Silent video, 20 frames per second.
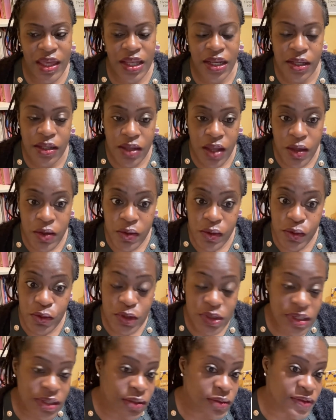local
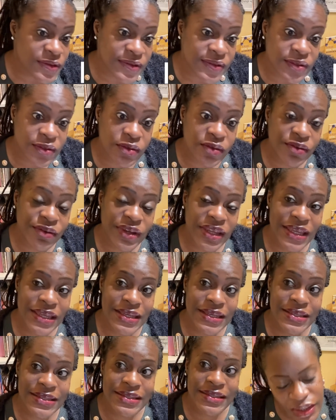news
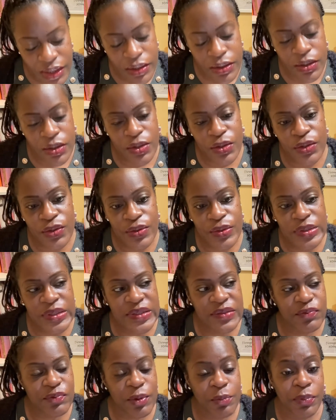stories,
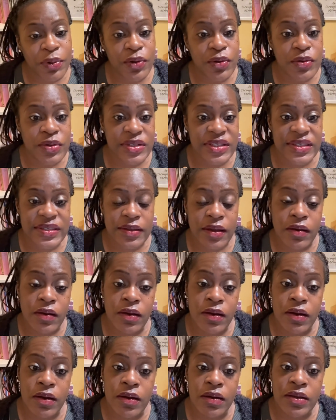news reports
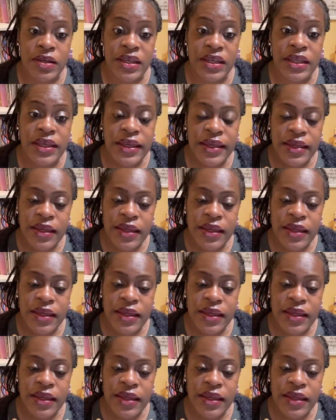on,